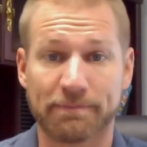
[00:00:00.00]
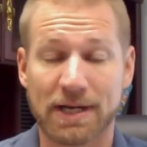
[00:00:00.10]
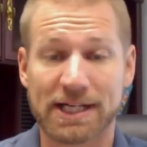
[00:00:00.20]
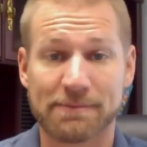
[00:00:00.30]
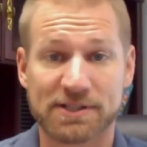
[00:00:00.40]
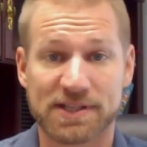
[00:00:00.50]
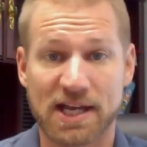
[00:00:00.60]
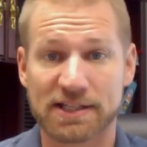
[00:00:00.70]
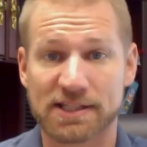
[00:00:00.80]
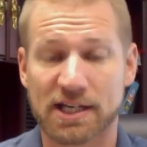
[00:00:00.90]
My name is
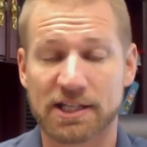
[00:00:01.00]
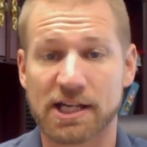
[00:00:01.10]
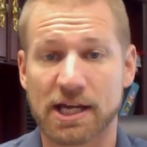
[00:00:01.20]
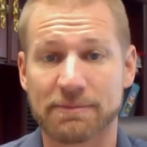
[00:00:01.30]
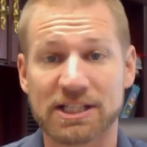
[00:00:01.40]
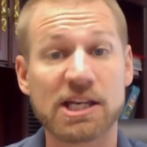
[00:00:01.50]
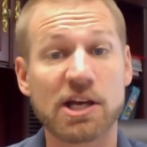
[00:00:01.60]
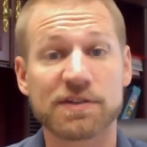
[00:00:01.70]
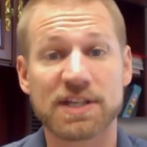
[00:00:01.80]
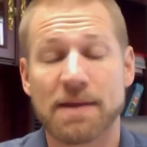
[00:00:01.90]
Scott Dalen. I'm an
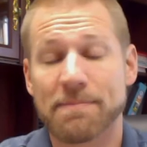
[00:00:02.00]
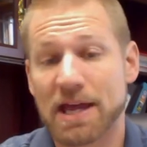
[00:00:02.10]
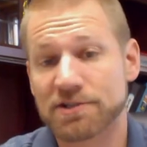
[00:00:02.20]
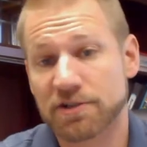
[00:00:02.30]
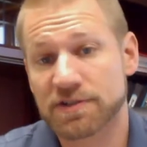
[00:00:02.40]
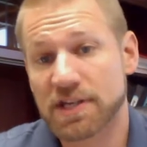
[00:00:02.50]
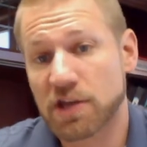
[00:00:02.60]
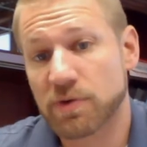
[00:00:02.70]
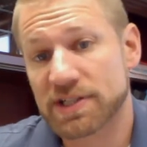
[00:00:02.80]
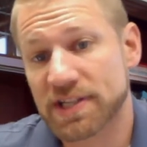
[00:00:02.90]
ELCA pastor in
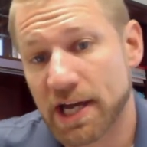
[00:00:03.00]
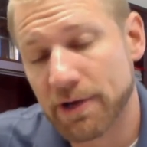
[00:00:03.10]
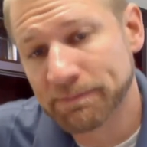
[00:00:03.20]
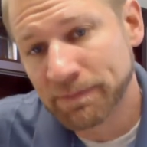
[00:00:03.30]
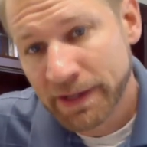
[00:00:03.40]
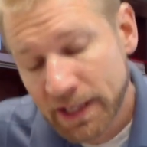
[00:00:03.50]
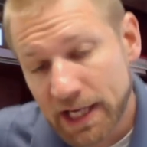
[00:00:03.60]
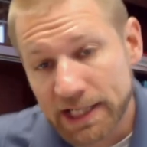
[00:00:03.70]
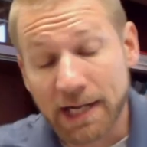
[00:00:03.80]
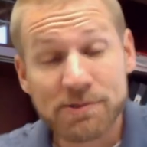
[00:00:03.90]
Southwest Iowa,
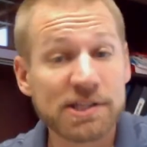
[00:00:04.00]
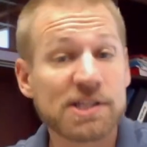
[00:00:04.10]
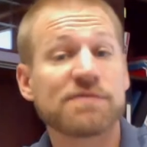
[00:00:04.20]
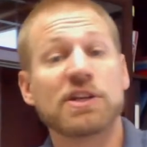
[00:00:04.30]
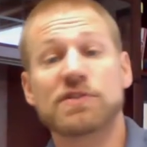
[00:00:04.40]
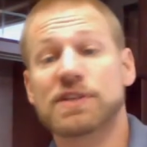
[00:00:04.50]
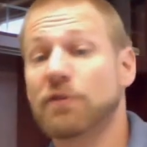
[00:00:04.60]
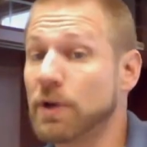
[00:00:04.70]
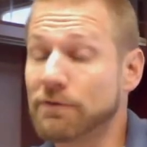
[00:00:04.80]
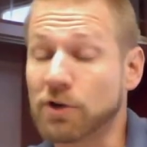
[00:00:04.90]
and I present these videos
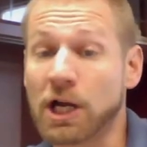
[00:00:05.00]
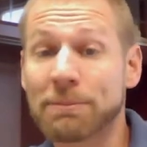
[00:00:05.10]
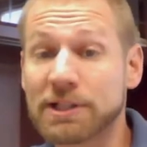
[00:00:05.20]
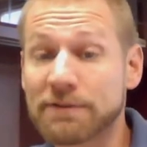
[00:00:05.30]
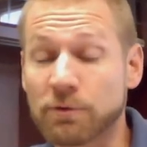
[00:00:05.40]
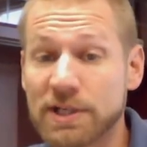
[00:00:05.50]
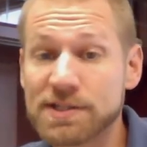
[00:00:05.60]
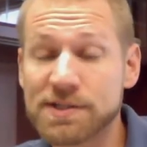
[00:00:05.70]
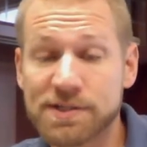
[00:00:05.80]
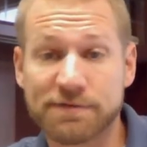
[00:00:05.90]
every week for a couple different reasons.